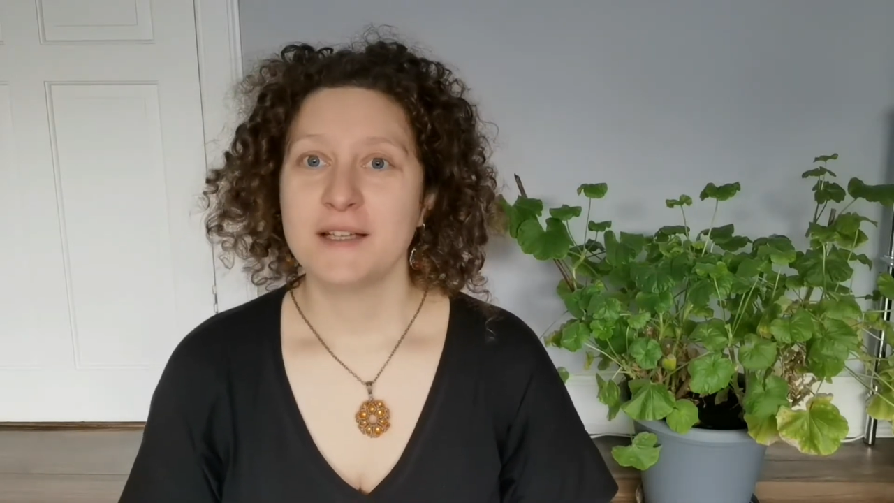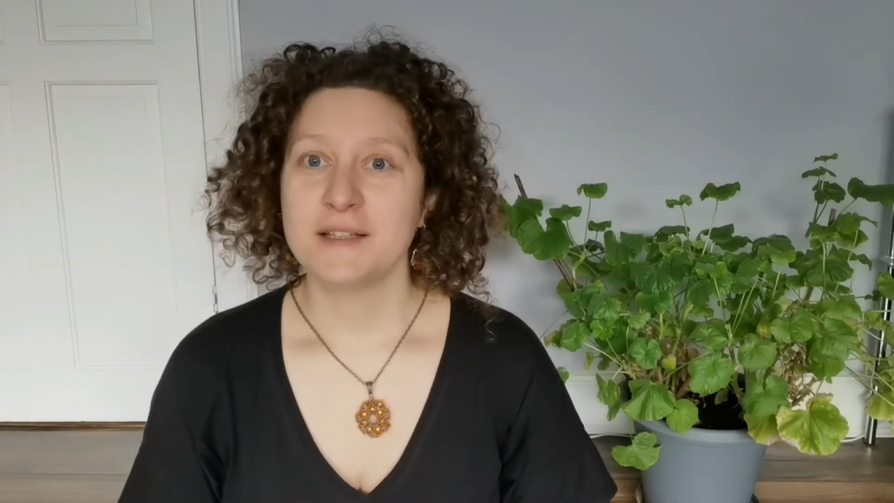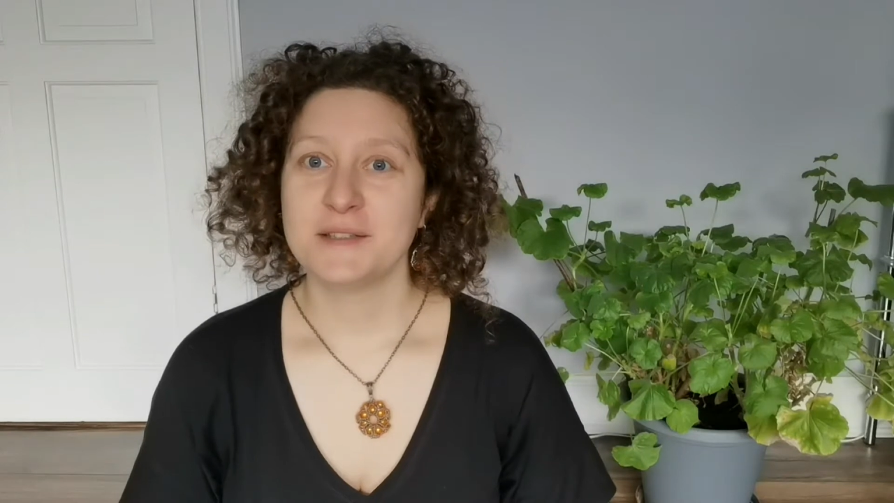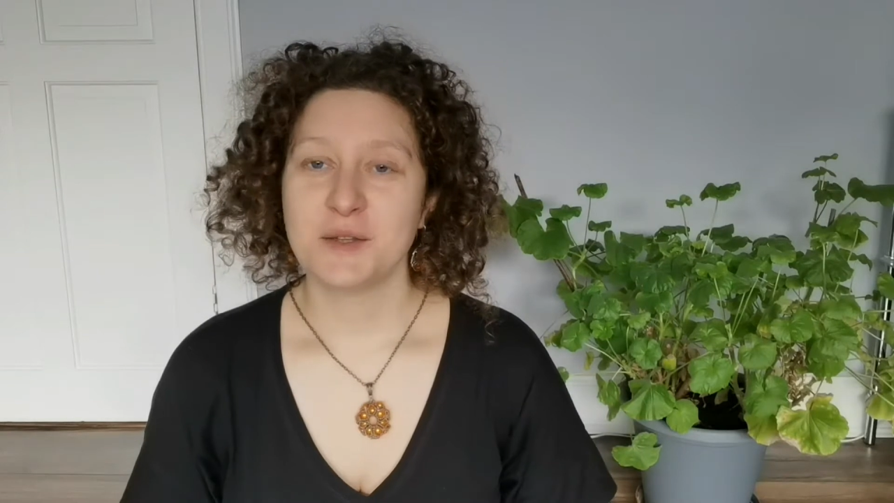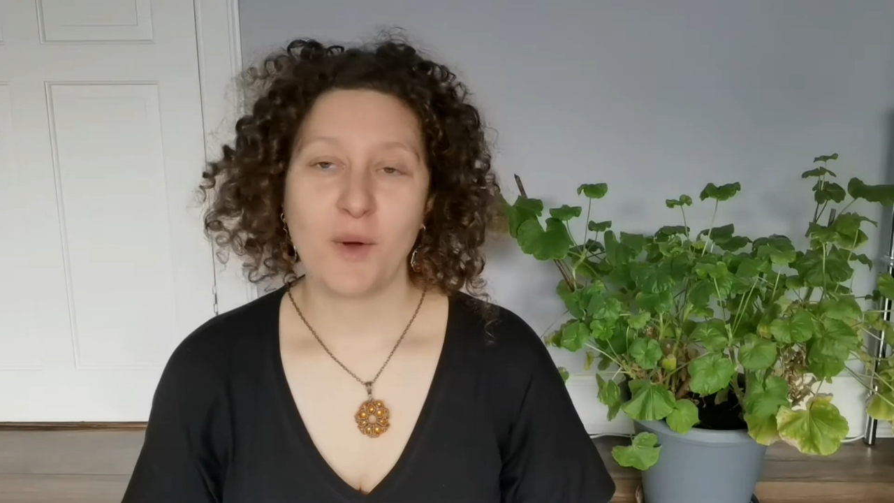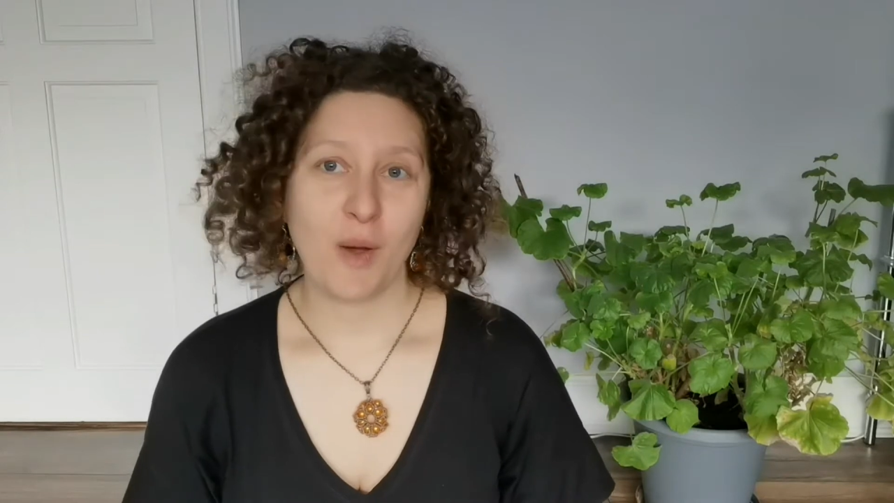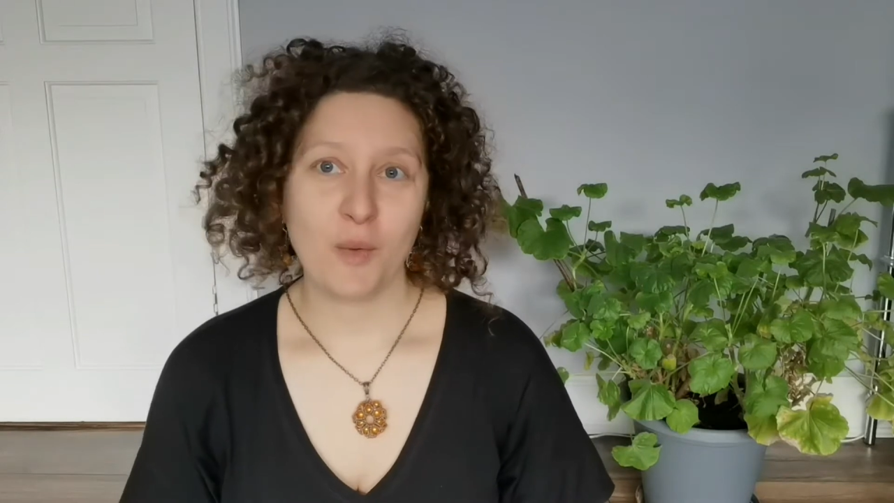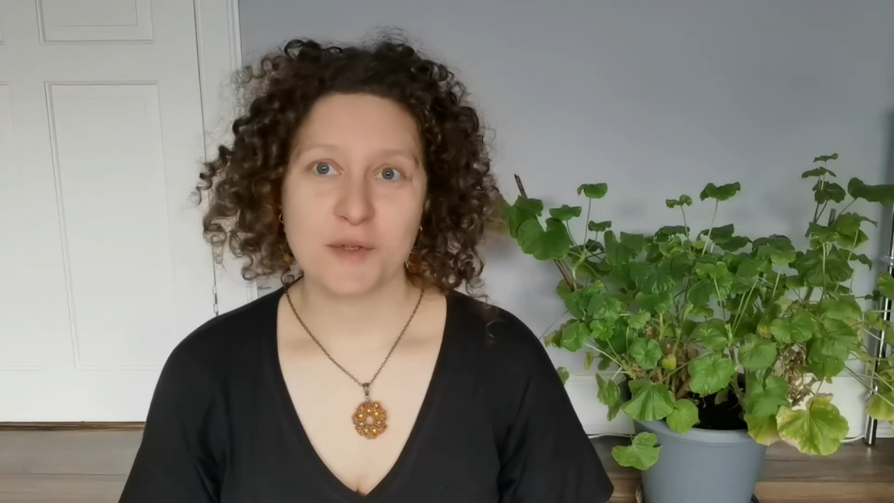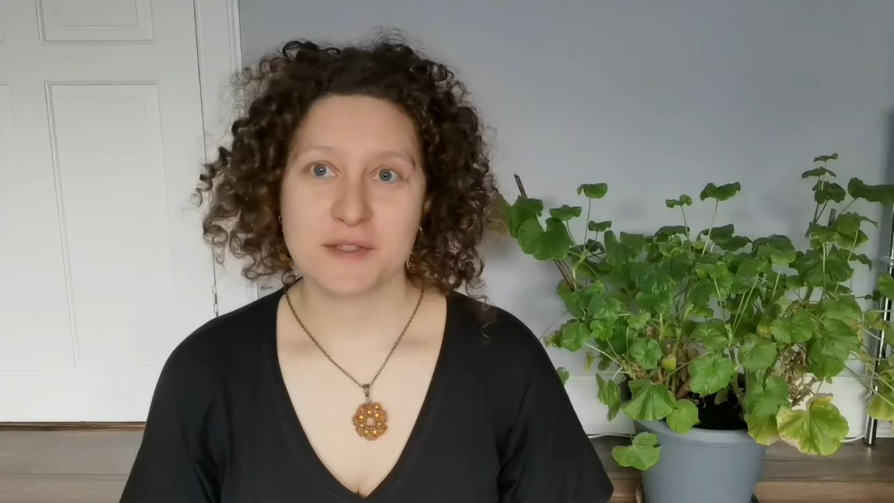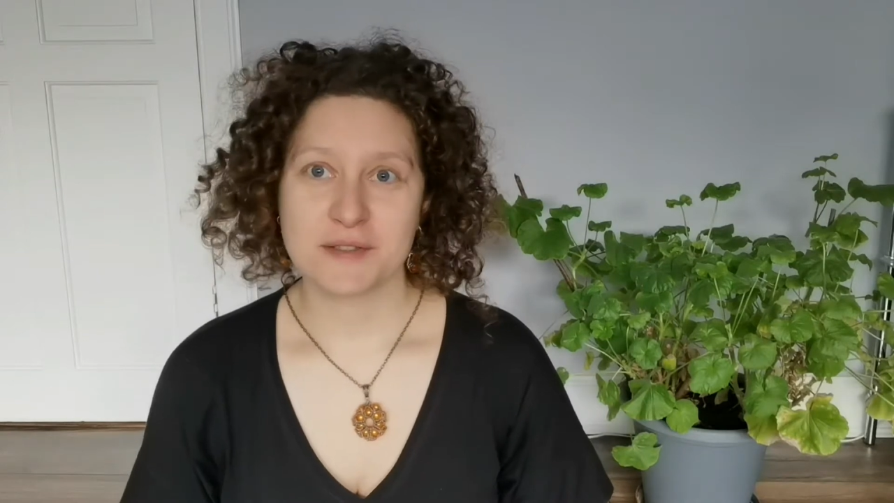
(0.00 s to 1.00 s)
So I
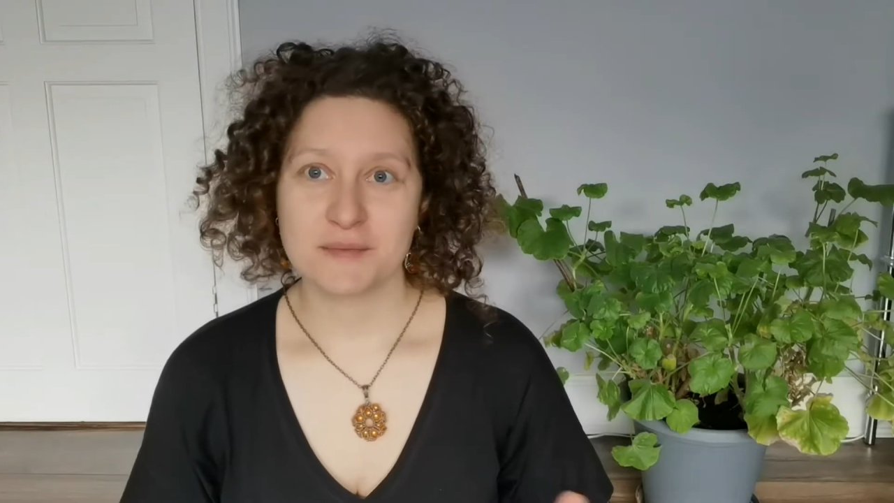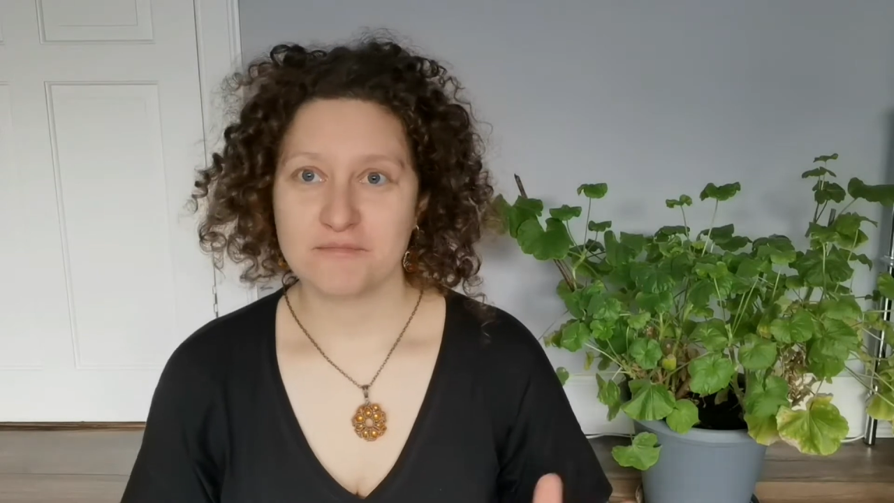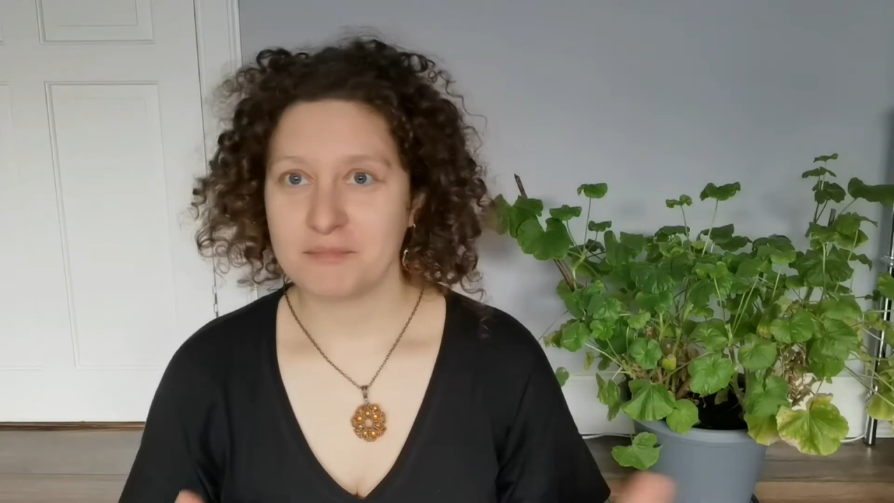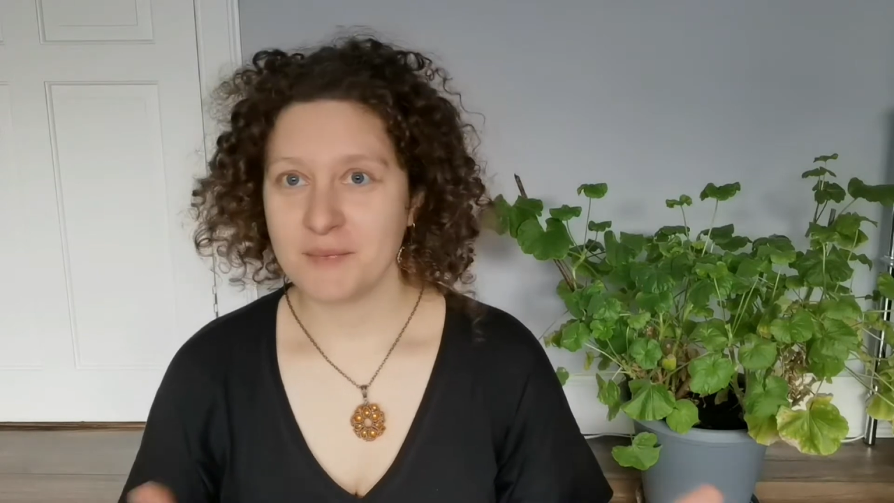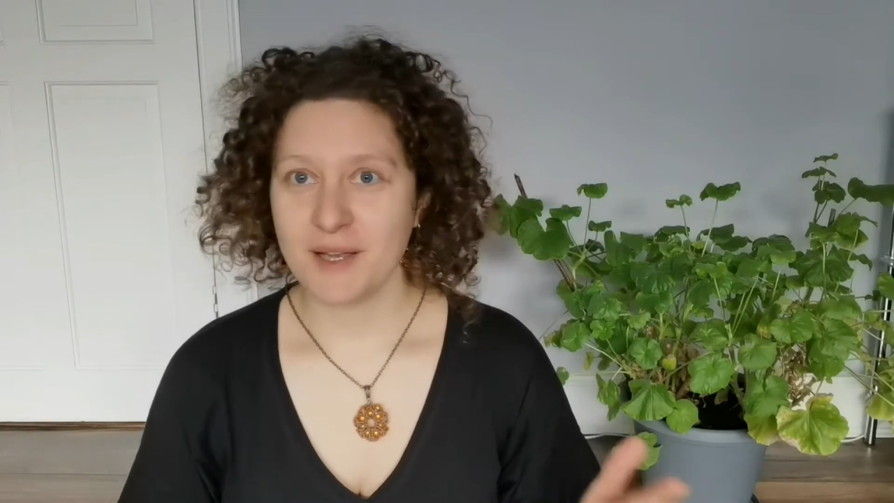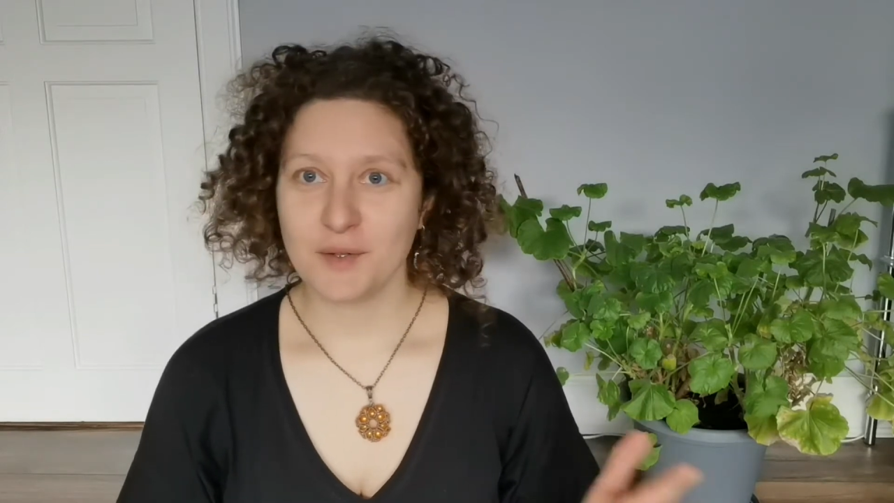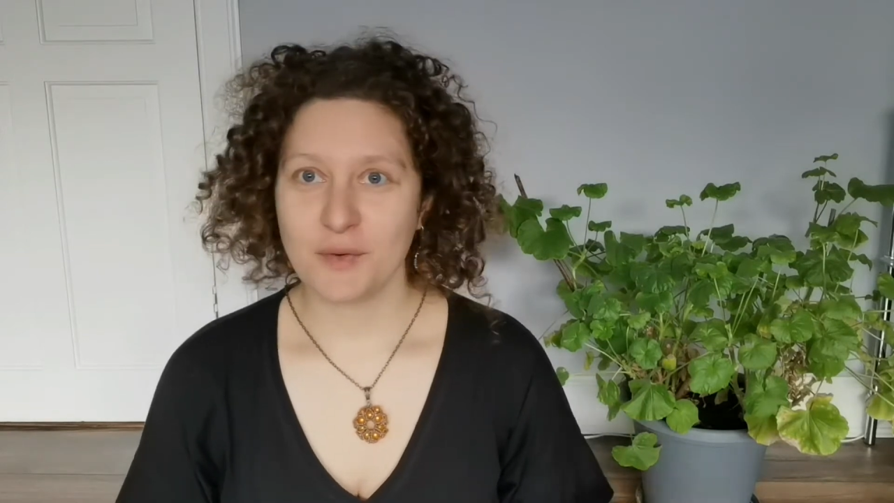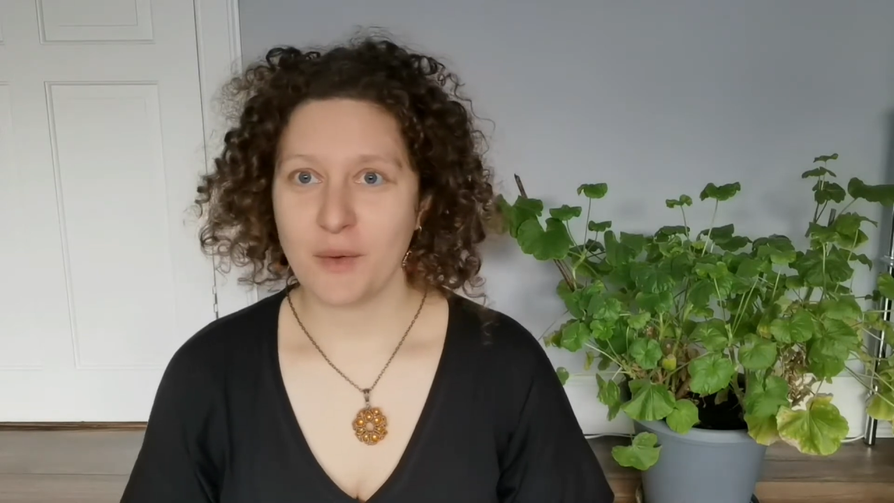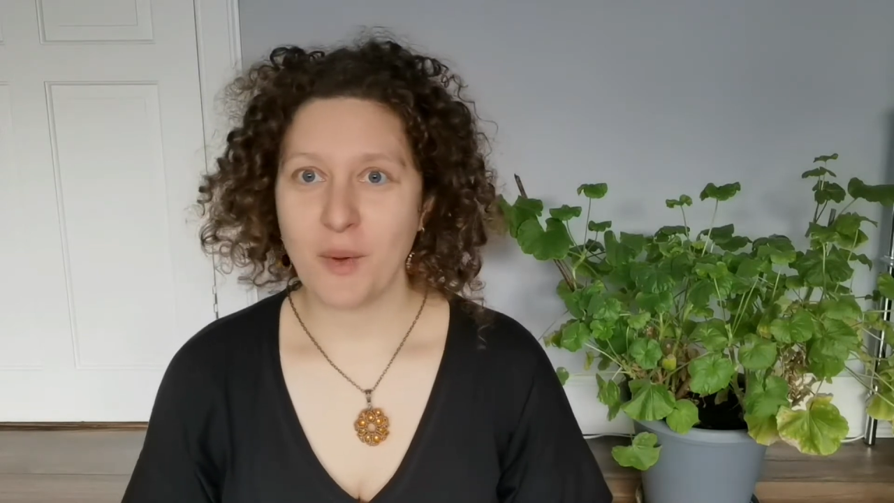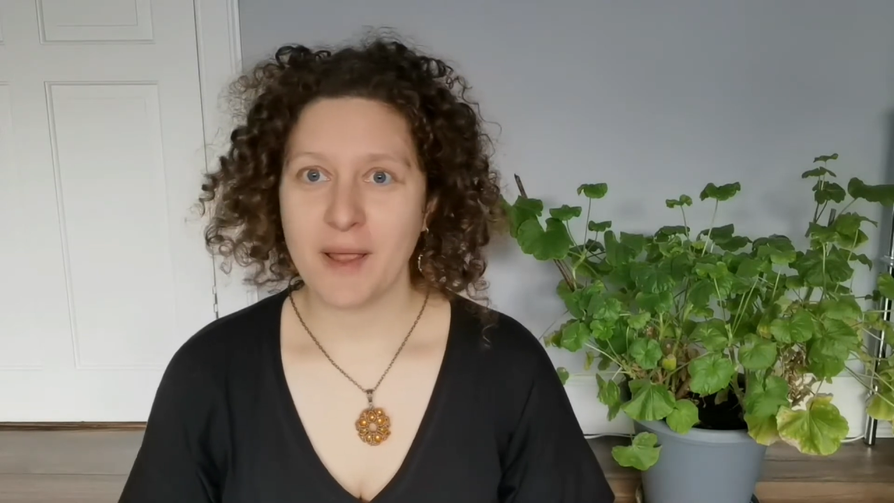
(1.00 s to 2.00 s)
was kind of
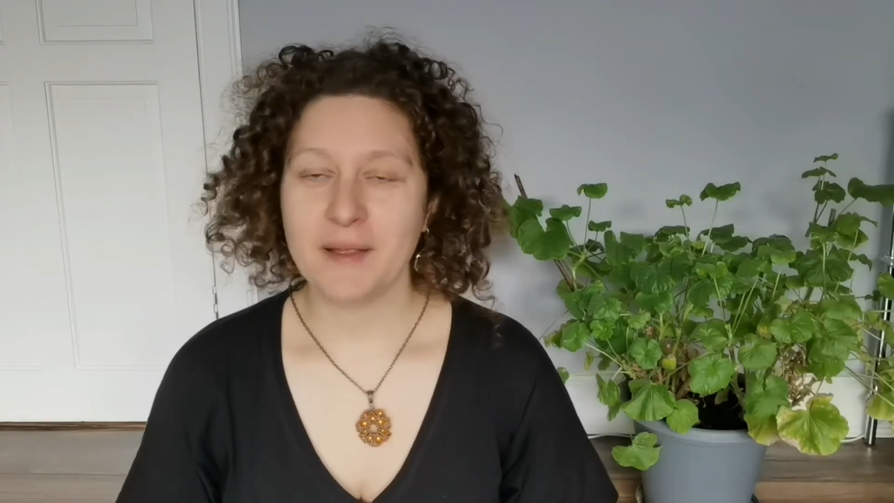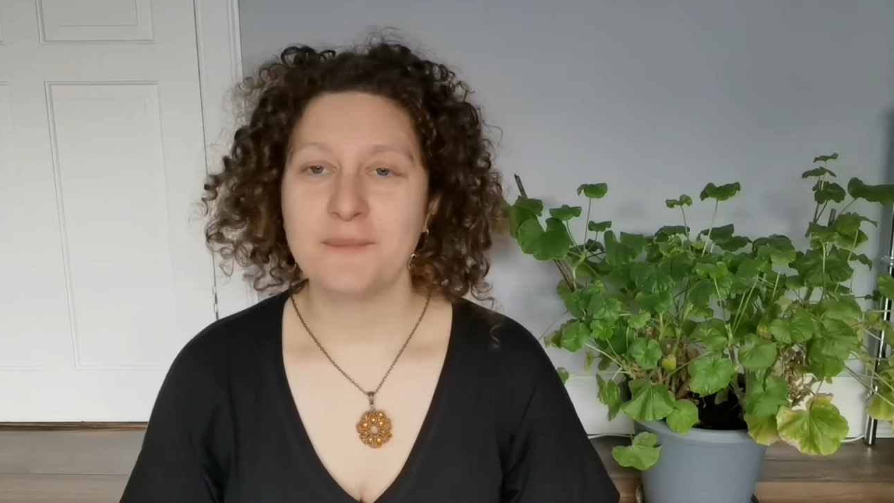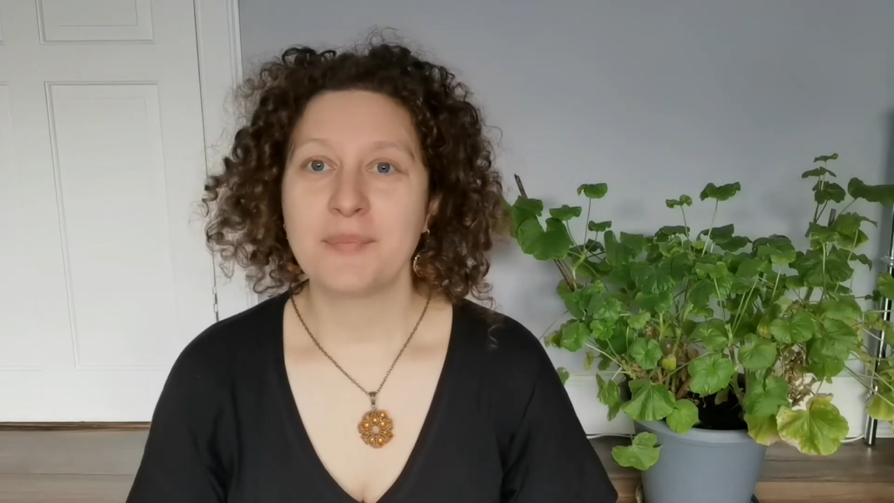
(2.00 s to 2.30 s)
away,